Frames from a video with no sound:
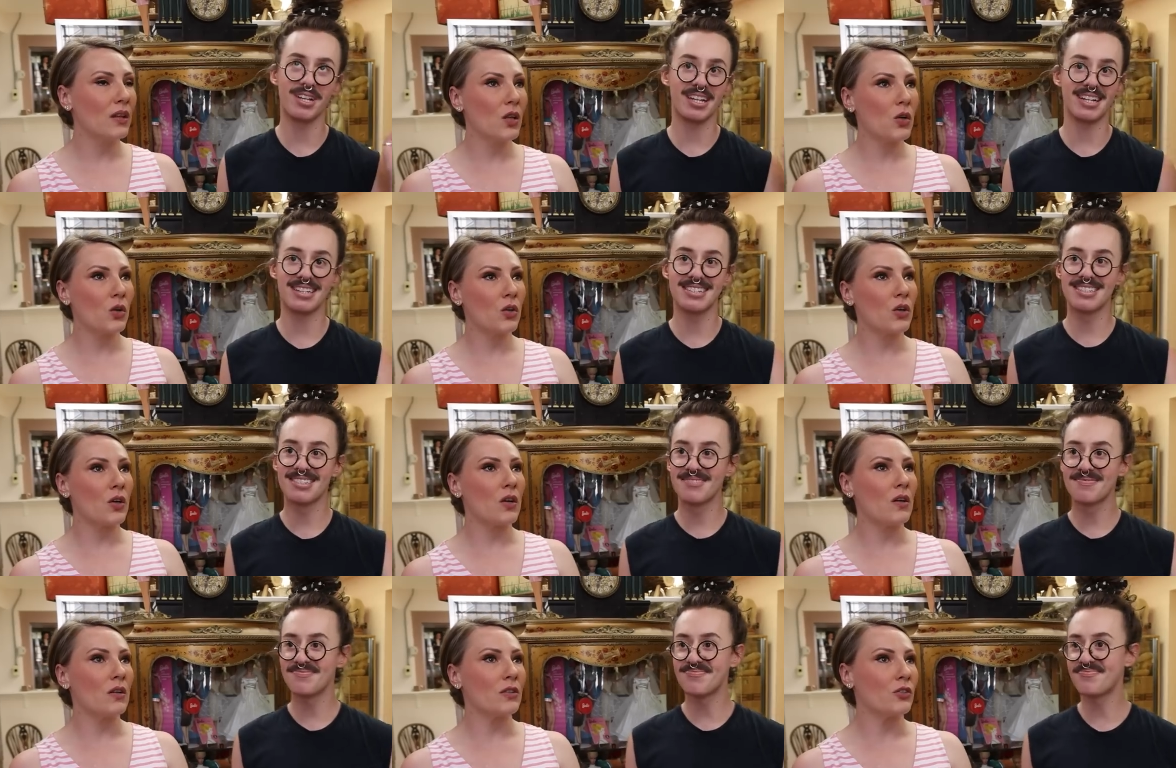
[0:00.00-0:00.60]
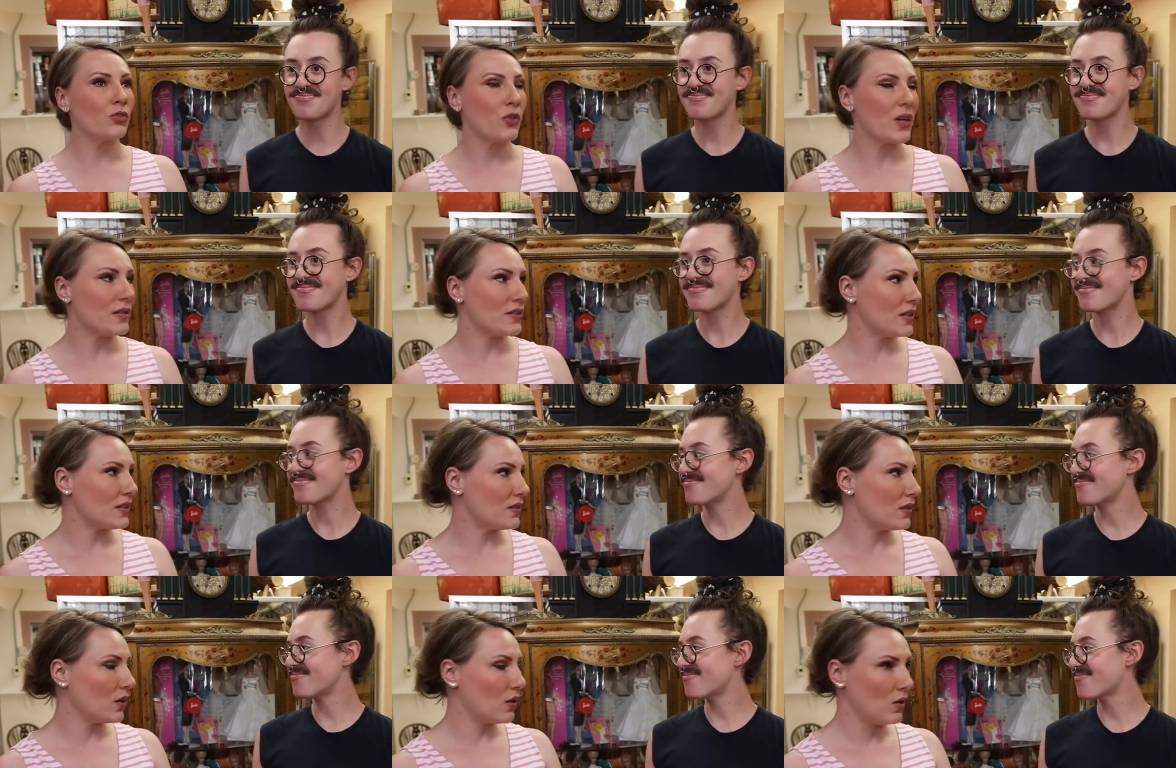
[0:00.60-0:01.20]
Speaker 1: the little girls dressed
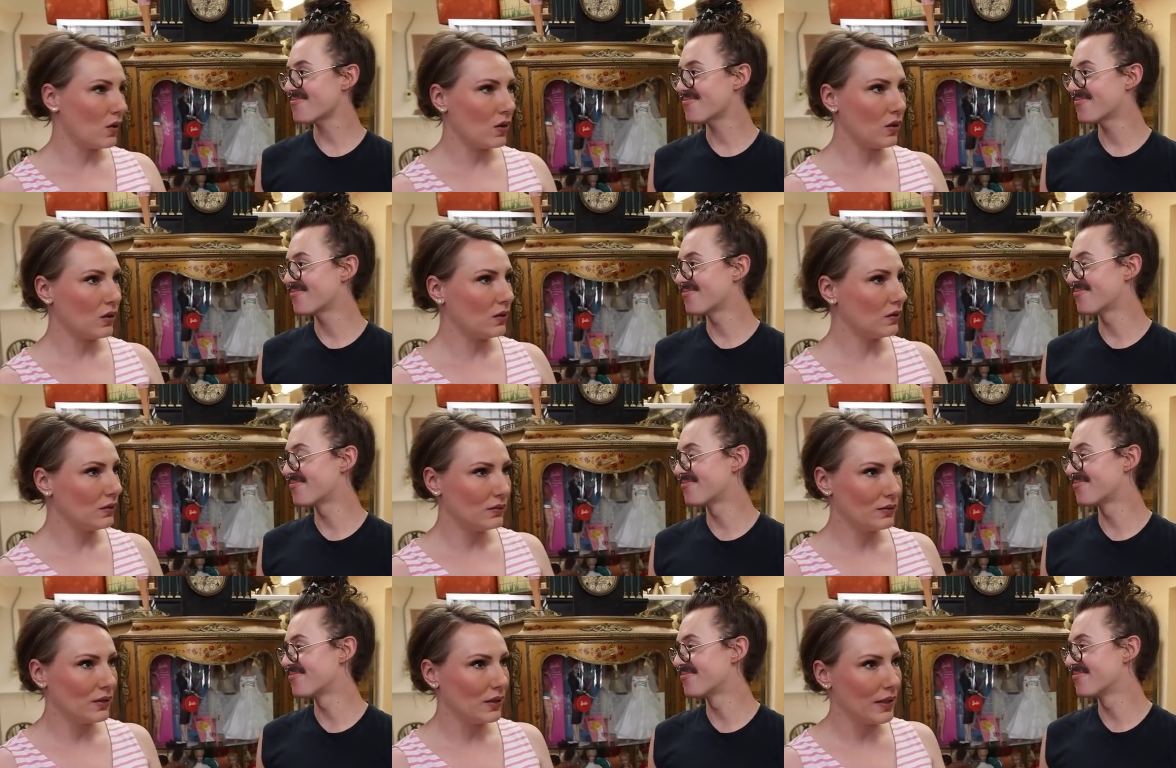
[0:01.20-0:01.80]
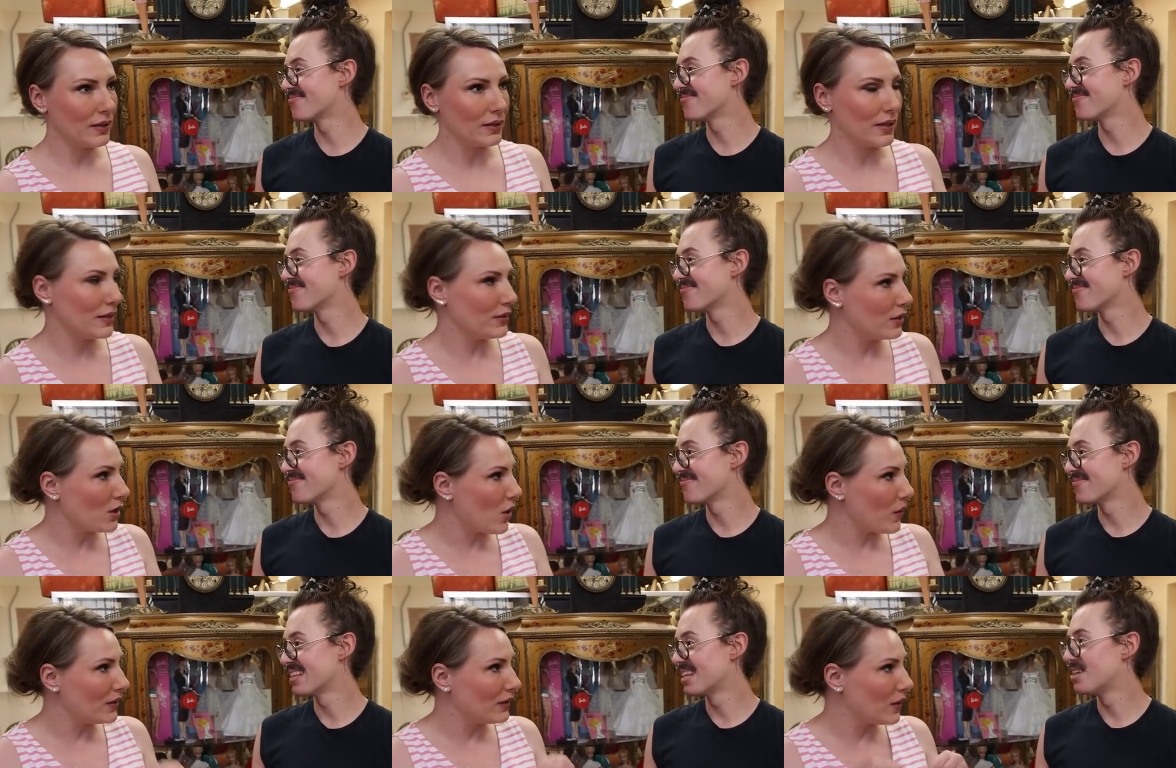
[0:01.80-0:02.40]
as little like you
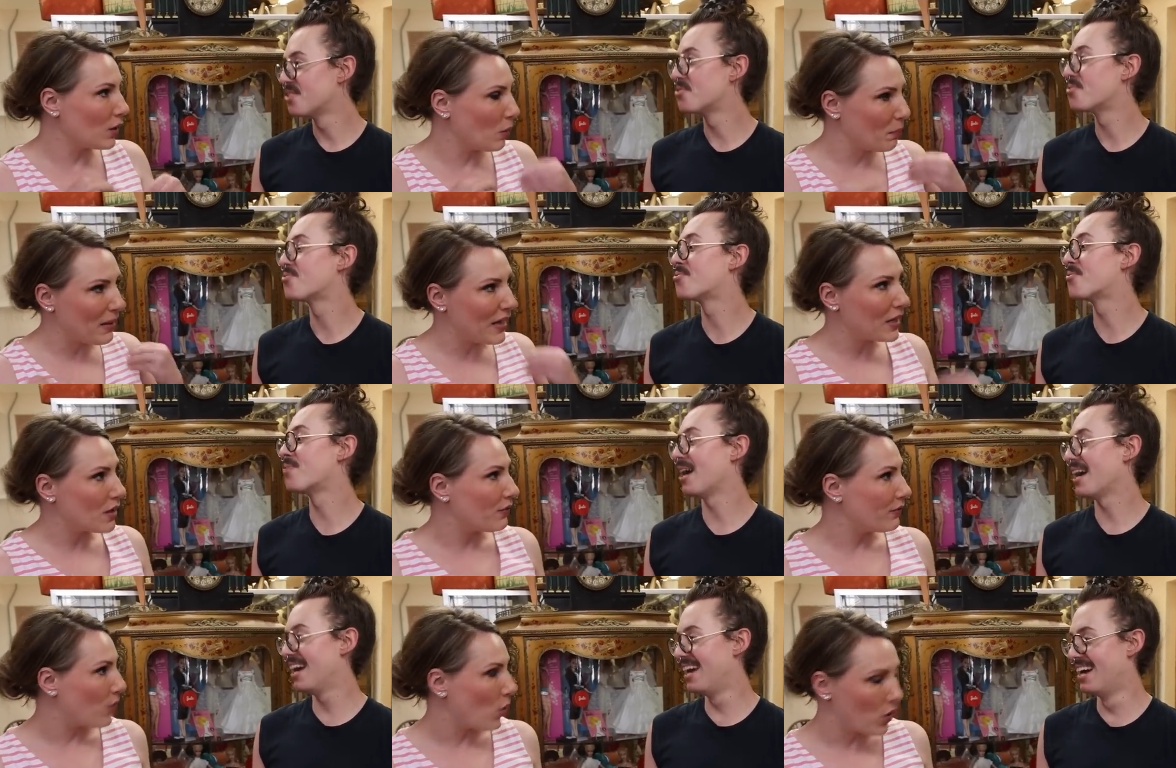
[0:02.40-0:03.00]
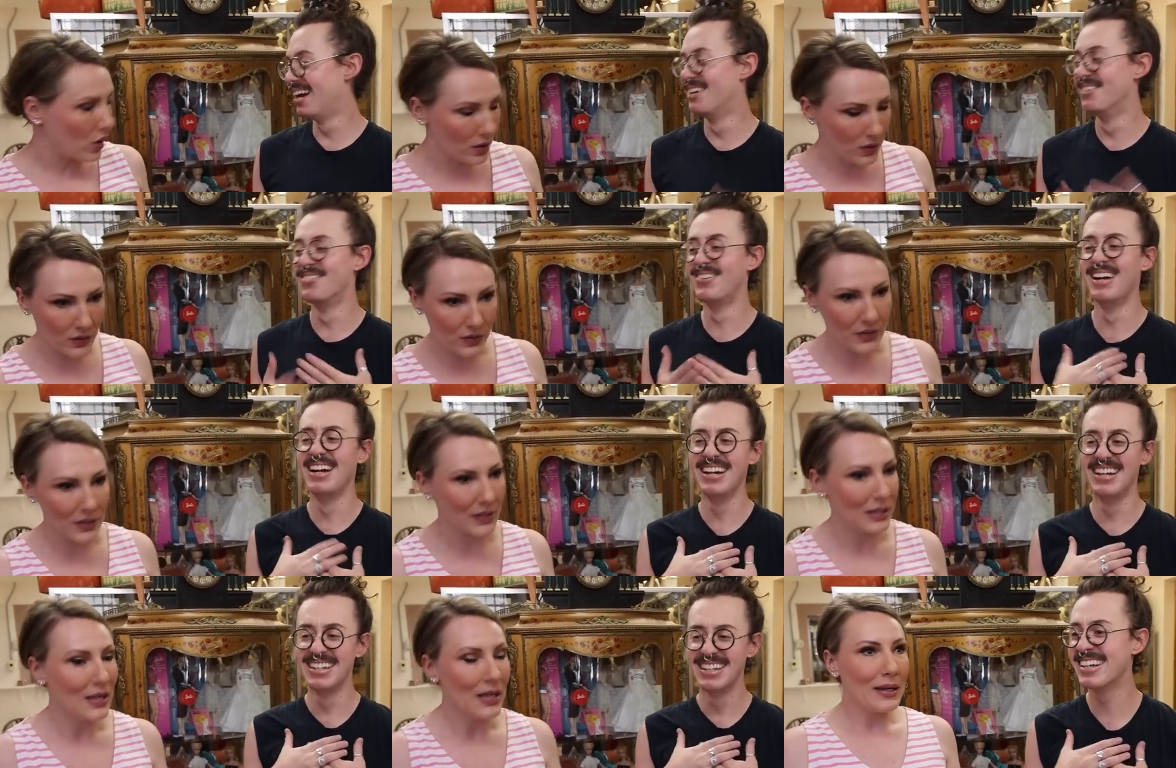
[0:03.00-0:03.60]
know in little pinafores
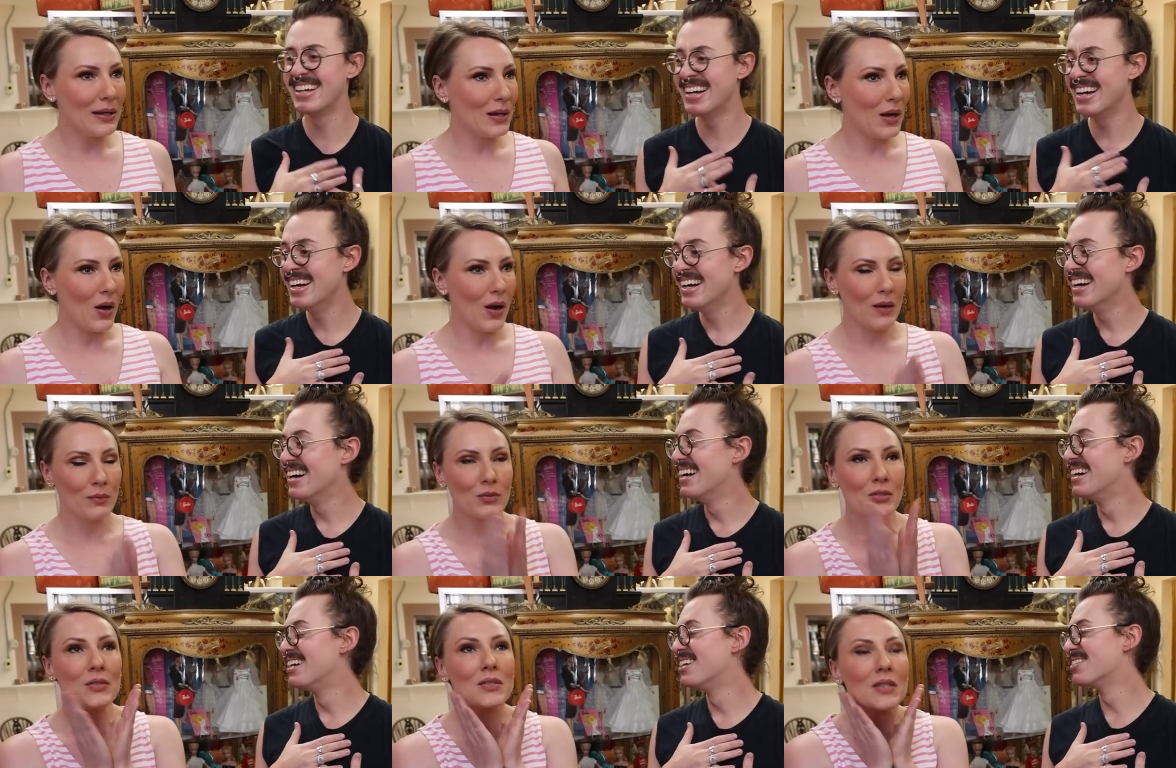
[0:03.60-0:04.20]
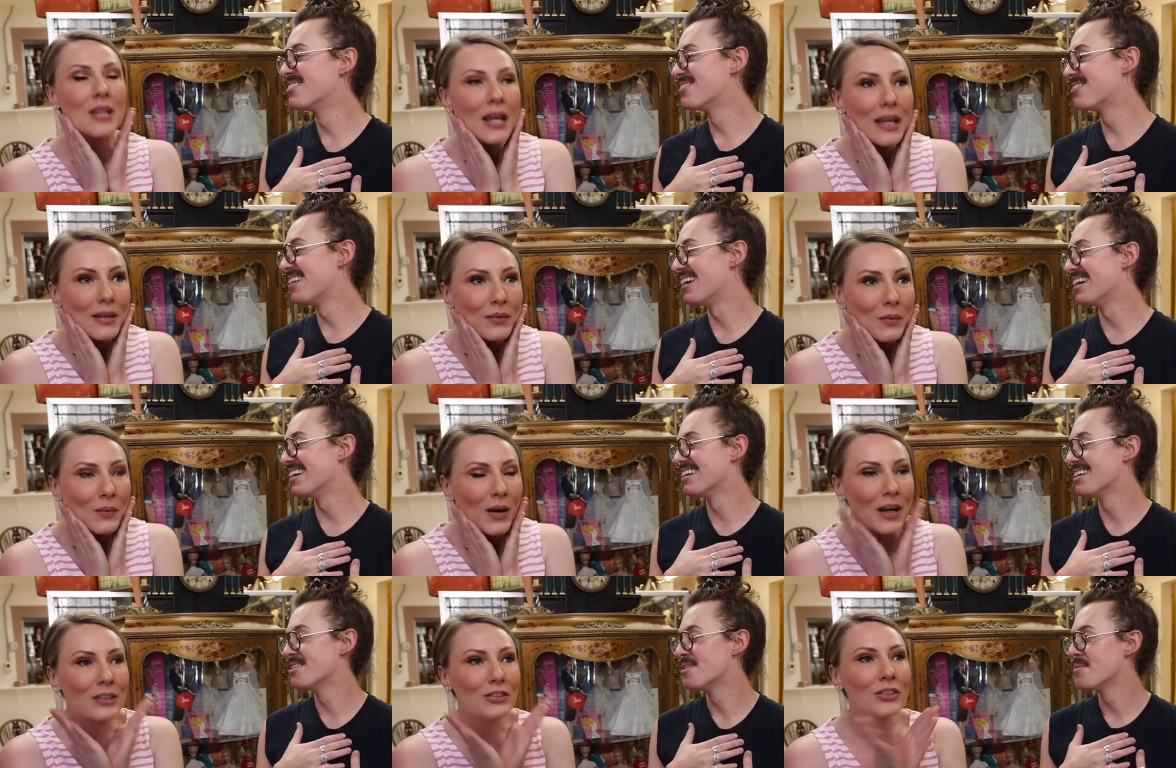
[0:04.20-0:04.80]
right. and you know I'm just like
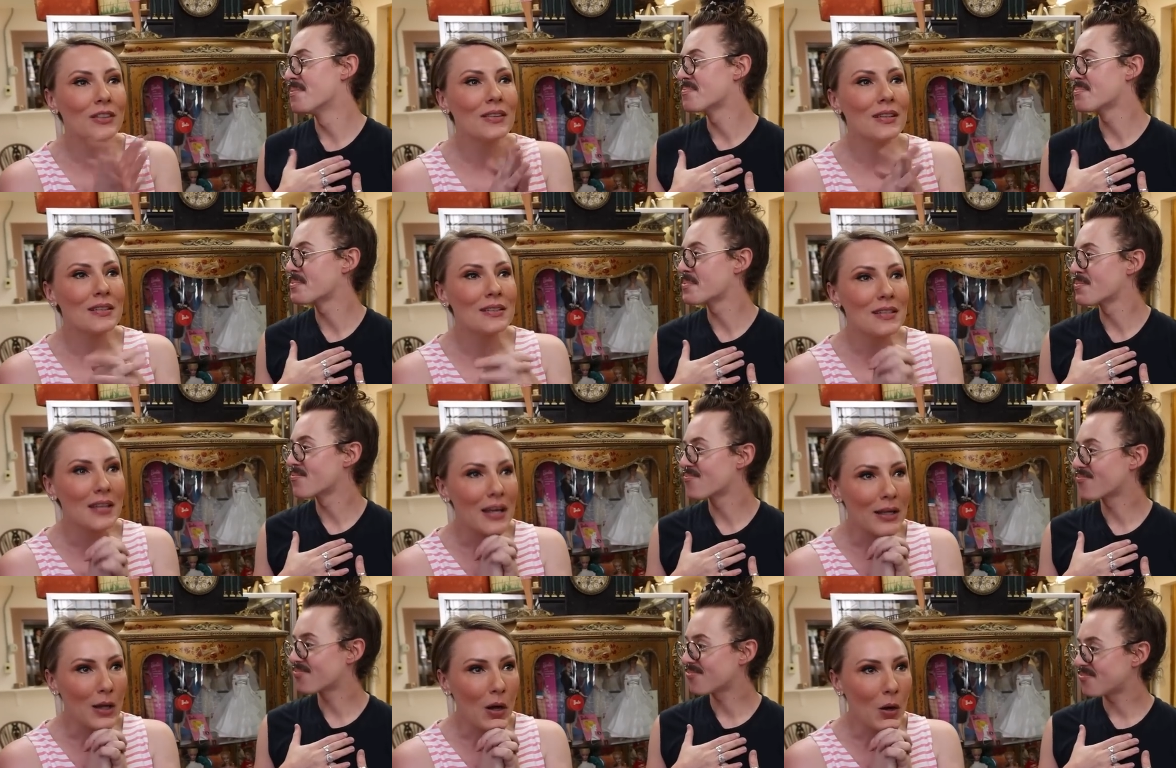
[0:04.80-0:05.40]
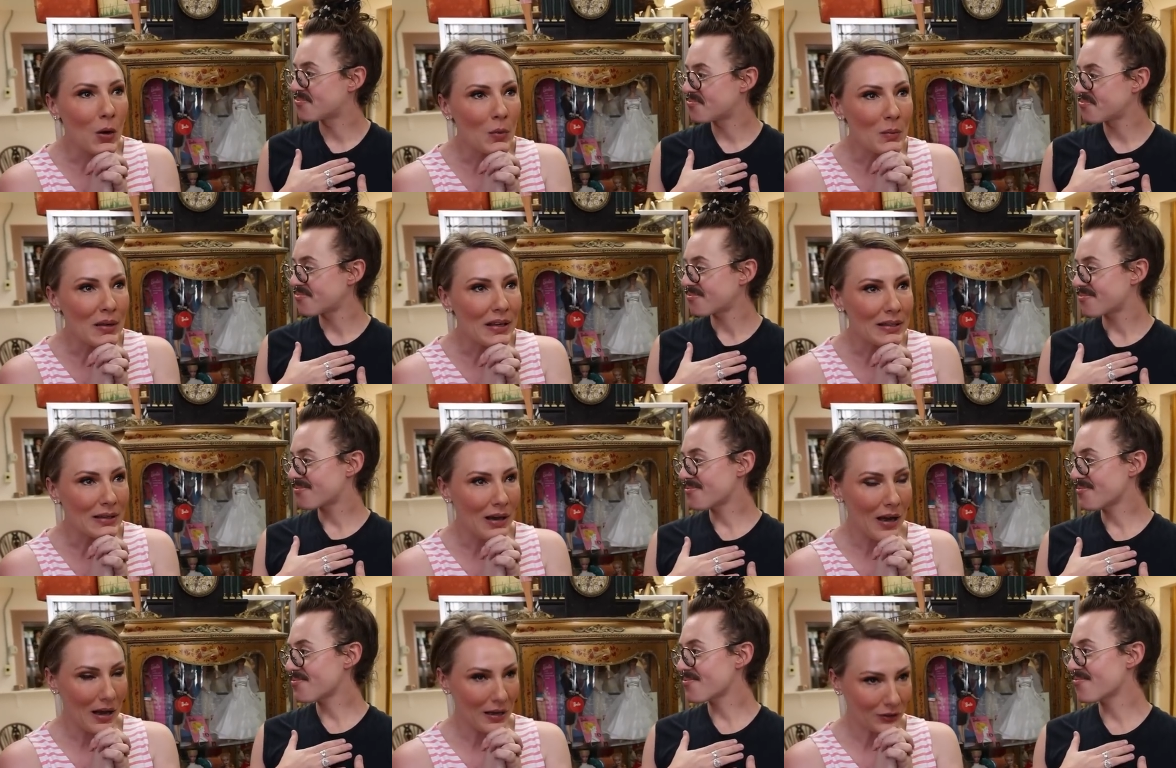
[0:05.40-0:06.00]
right. watching this like oh my
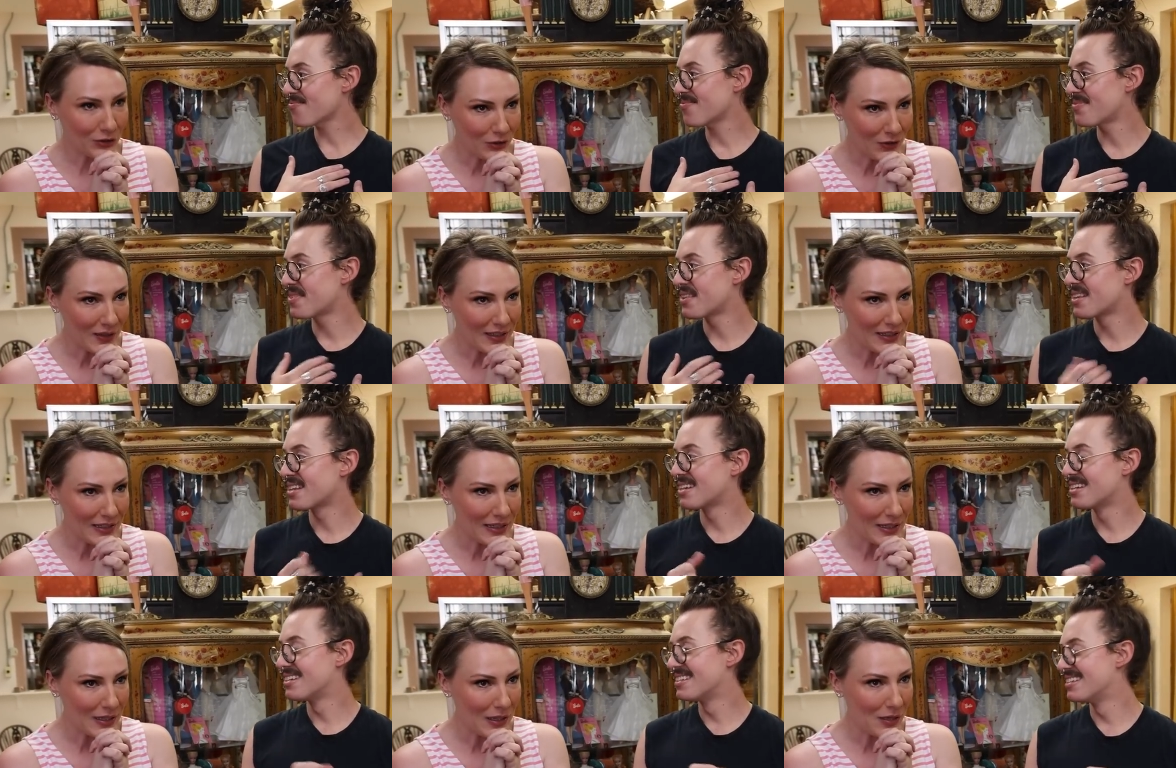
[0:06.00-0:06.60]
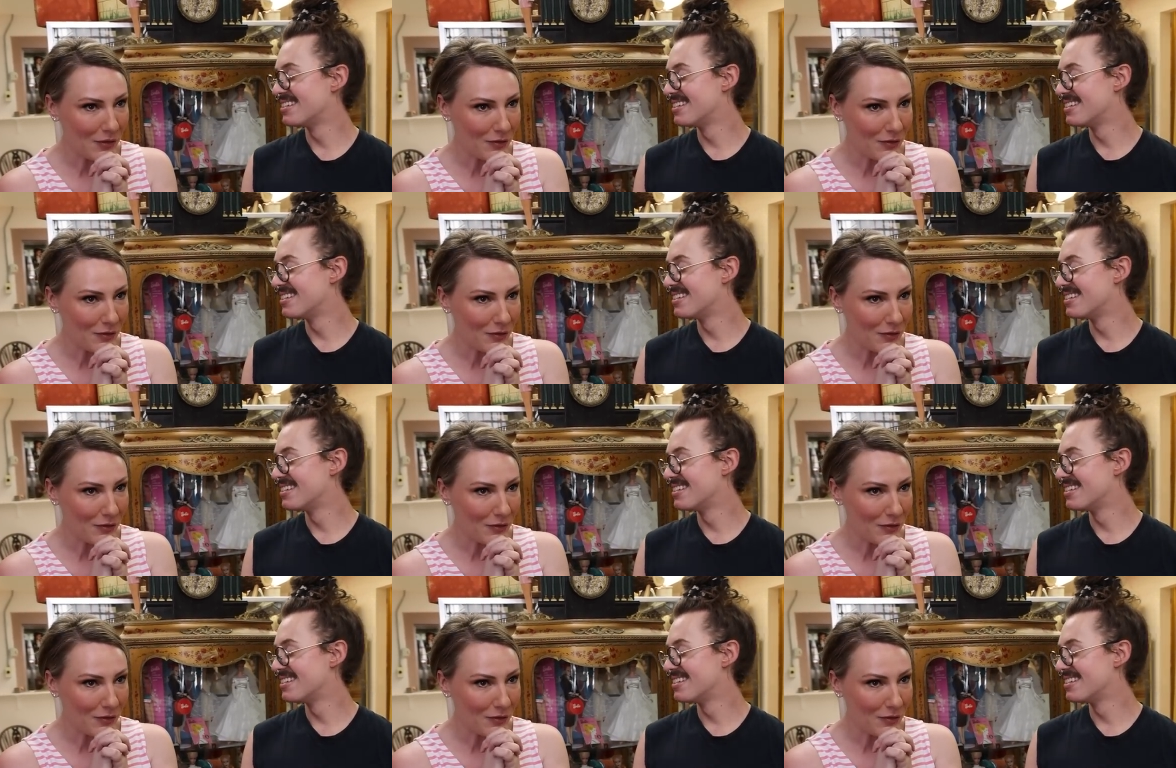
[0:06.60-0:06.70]
gosh, thinking